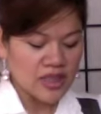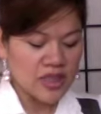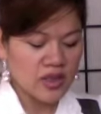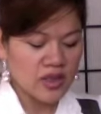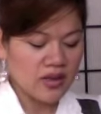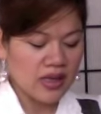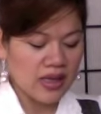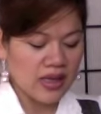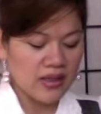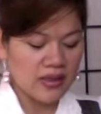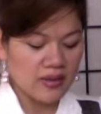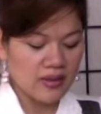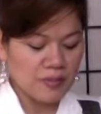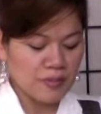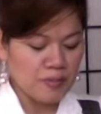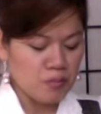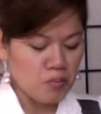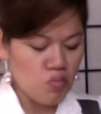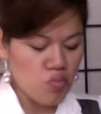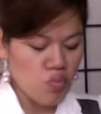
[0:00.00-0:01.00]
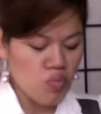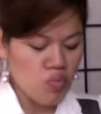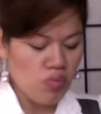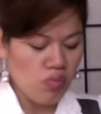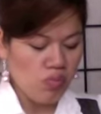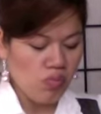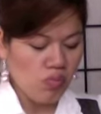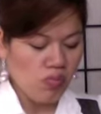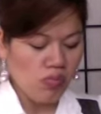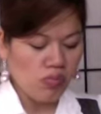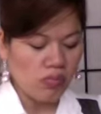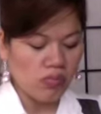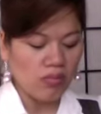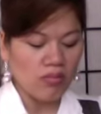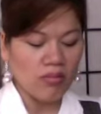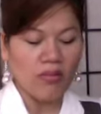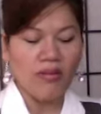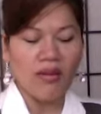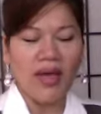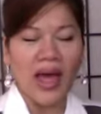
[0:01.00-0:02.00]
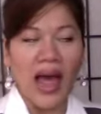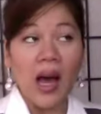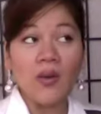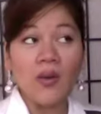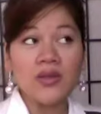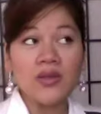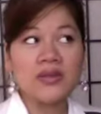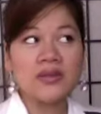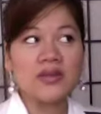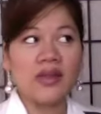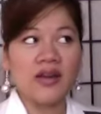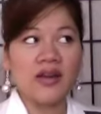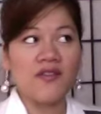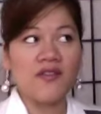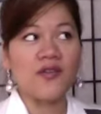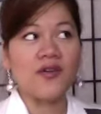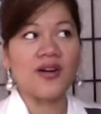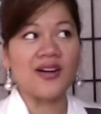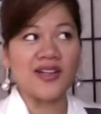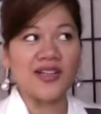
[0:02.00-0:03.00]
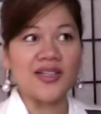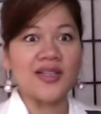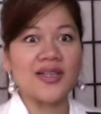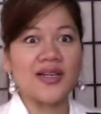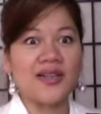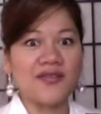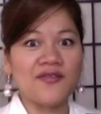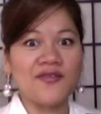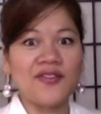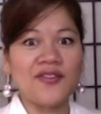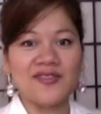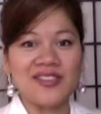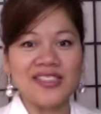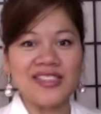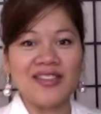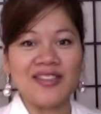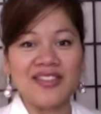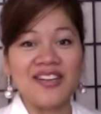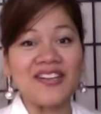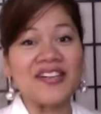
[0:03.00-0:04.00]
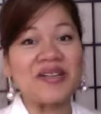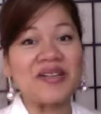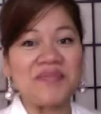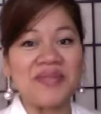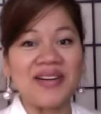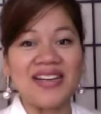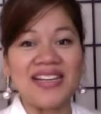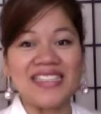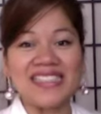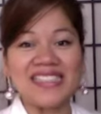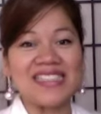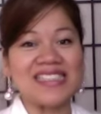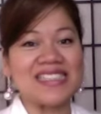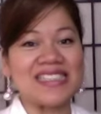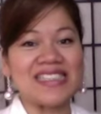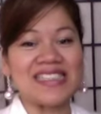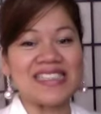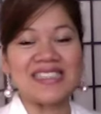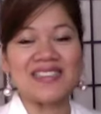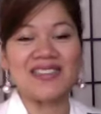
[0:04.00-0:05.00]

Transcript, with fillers: So then I was there for a good 15 30 minutes just